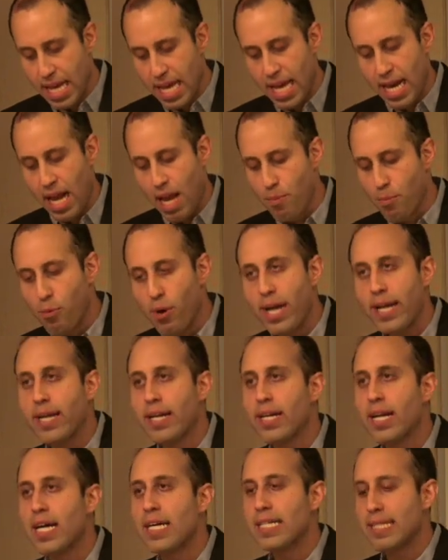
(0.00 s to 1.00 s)
and I am
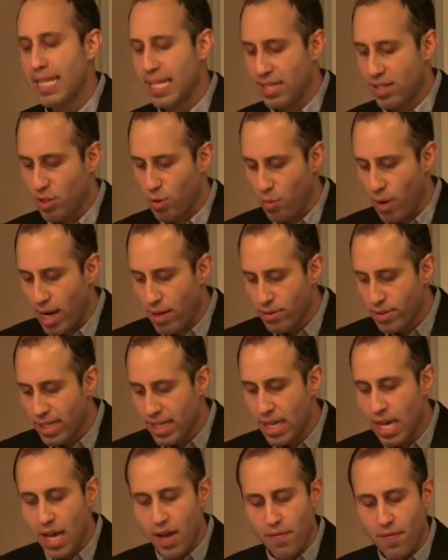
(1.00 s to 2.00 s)
recognized and
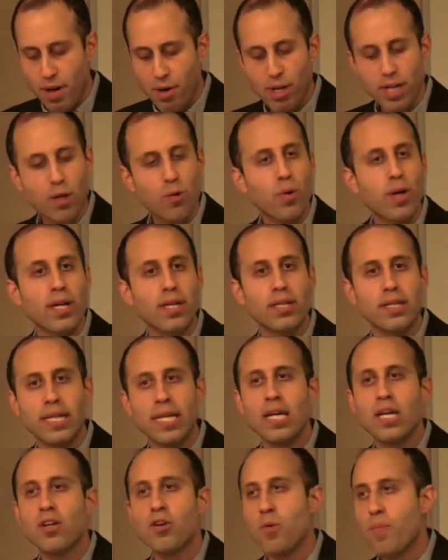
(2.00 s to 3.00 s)
surrounded very
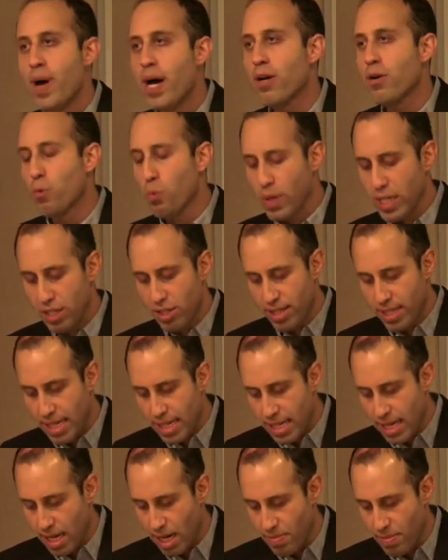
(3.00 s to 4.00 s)
quickly no matter which
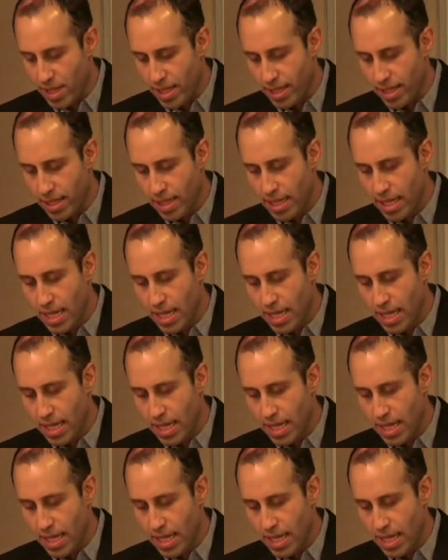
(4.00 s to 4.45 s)
city I'm in.